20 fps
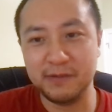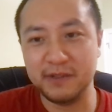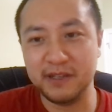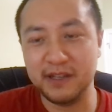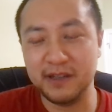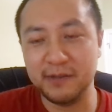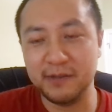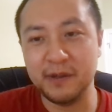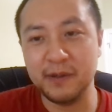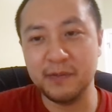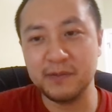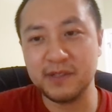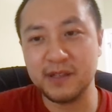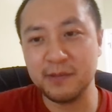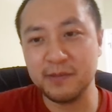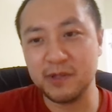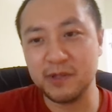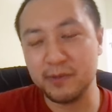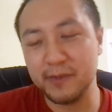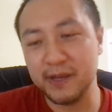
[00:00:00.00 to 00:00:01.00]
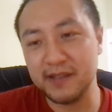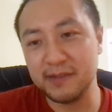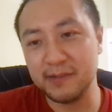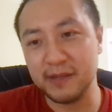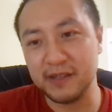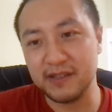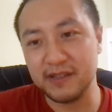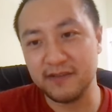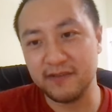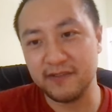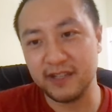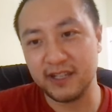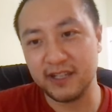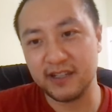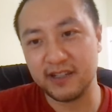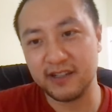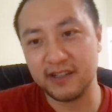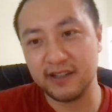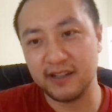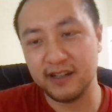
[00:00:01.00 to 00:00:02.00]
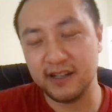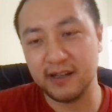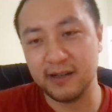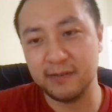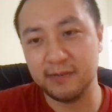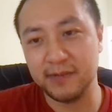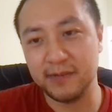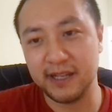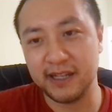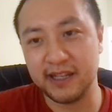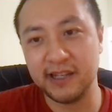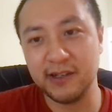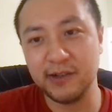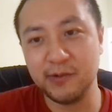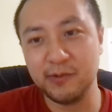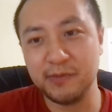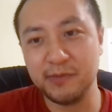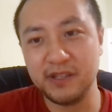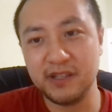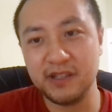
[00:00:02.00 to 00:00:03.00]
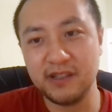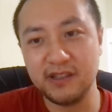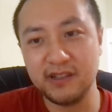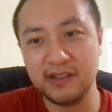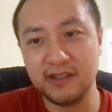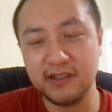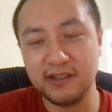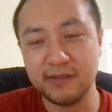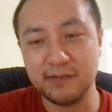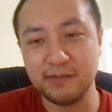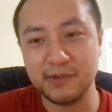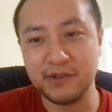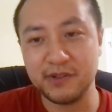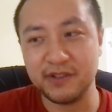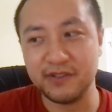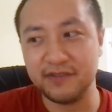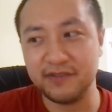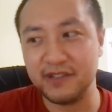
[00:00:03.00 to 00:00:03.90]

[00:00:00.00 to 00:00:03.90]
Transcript: and some domain specific, like NLP, computer